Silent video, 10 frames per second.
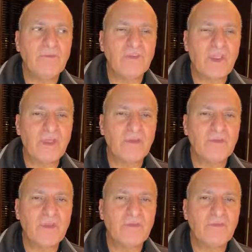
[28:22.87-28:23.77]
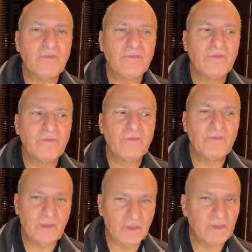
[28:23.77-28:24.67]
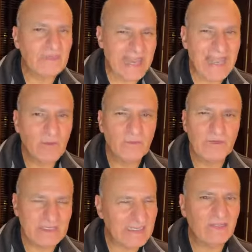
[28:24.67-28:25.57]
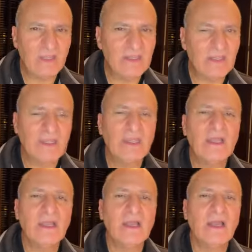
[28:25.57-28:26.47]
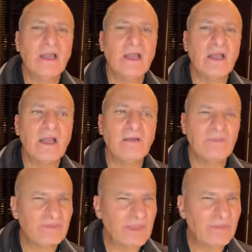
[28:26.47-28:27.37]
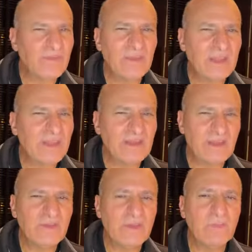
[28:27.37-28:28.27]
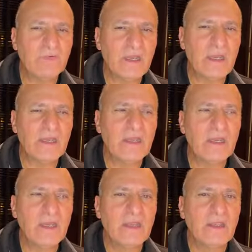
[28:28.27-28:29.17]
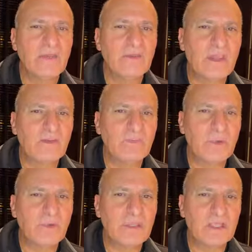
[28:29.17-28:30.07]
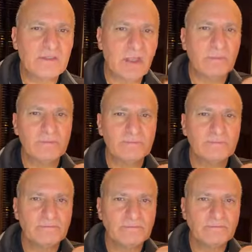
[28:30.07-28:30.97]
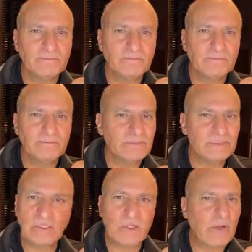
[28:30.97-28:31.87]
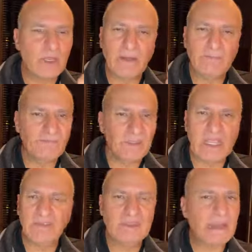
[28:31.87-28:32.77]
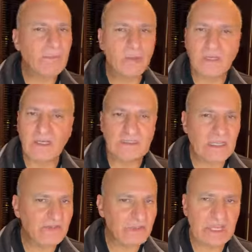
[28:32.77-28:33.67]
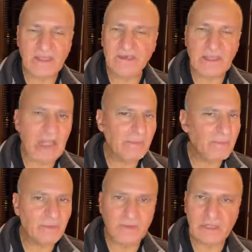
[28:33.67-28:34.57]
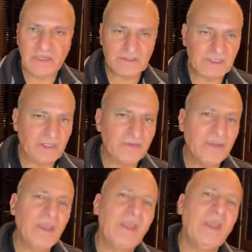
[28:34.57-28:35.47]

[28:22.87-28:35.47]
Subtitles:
Sales of filler down significantly, 15-17%. Sales of Botox up, still going up. Can't stop Botox sales, can't stop neurotoxin sales.